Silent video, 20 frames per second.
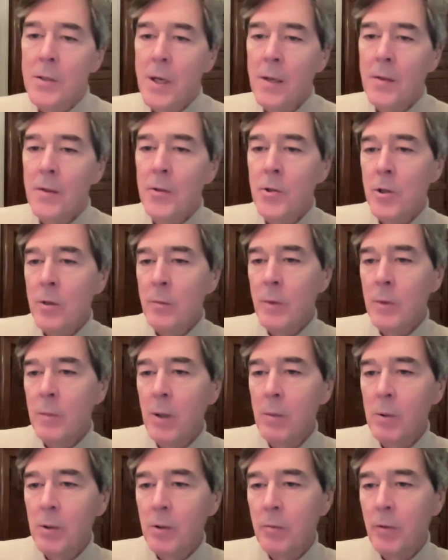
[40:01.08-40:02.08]
ours at the
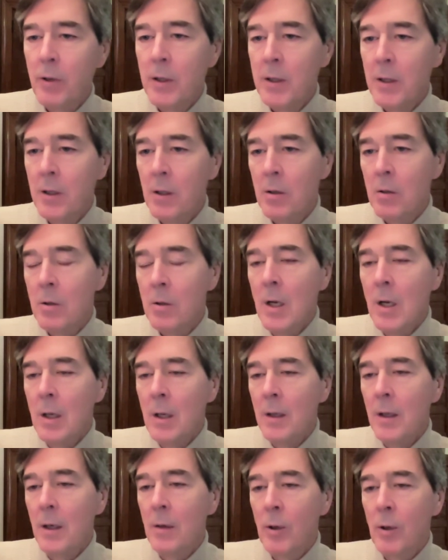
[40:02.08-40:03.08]
German Public Radio
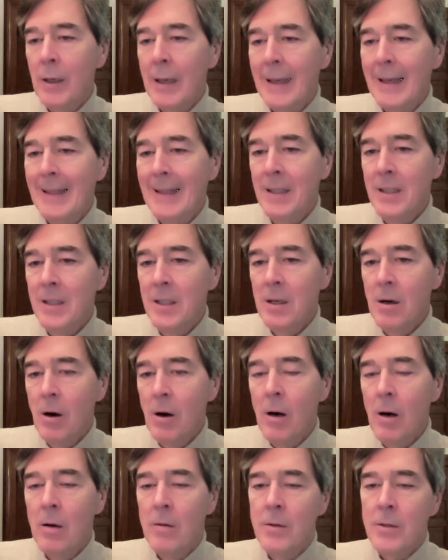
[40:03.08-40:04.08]
Network,
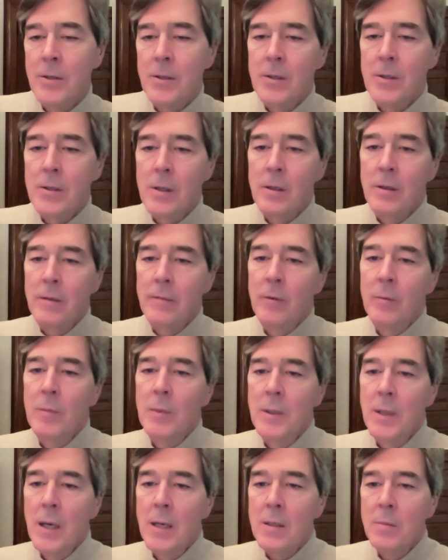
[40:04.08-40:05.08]
NDR. This is
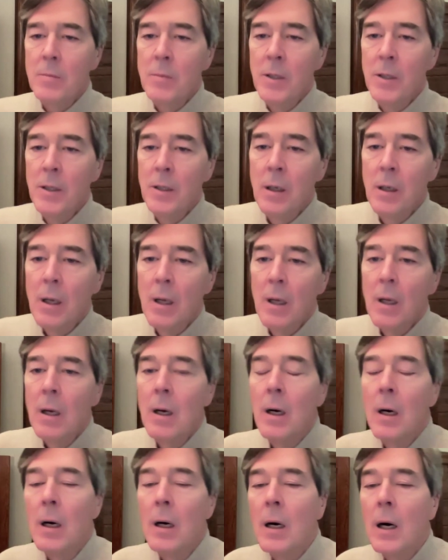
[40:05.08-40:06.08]
from Yasmin
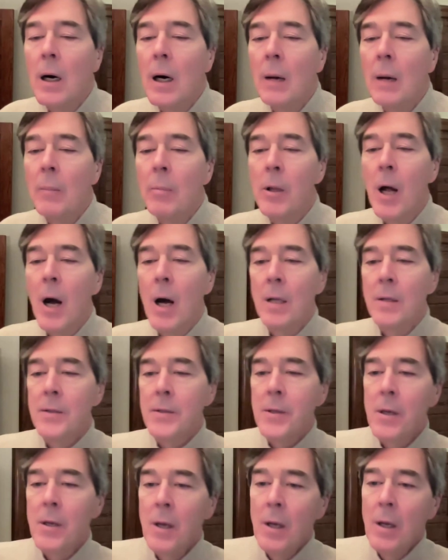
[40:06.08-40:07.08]

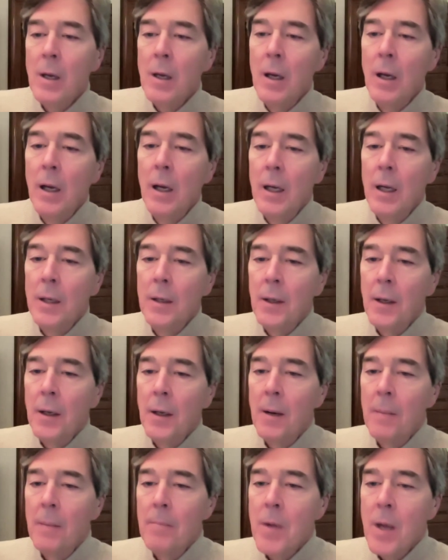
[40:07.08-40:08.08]
Appelhans,
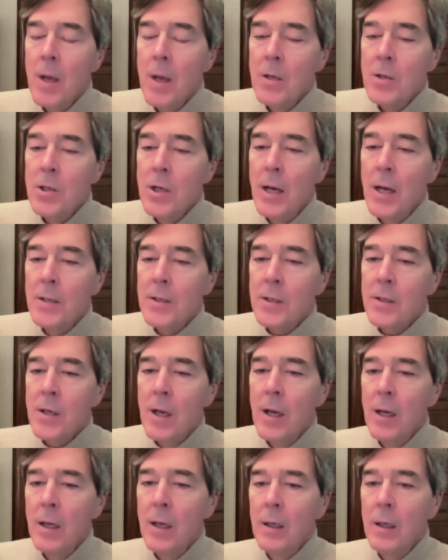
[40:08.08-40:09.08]
and she
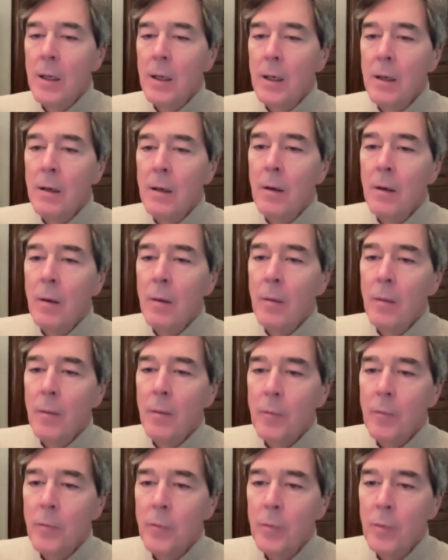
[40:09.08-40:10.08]
asks,
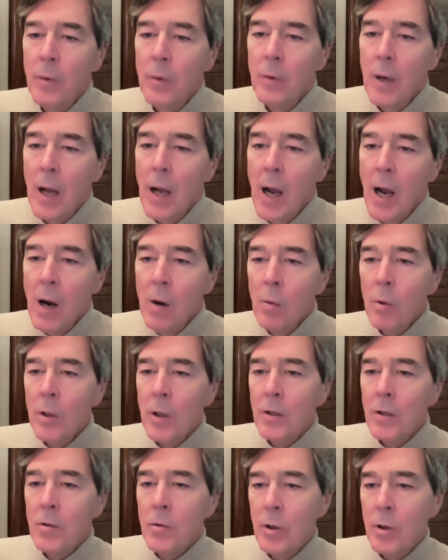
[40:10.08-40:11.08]
how
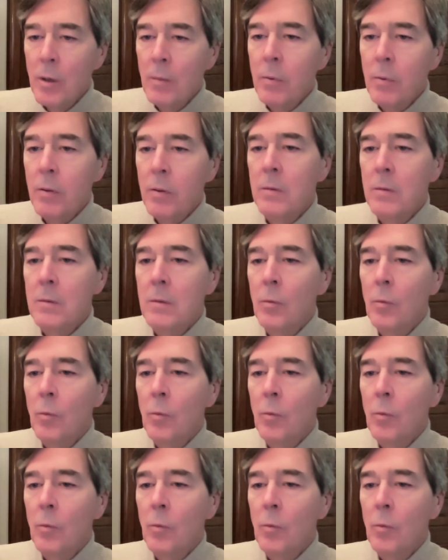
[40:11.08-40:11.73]
would a Trump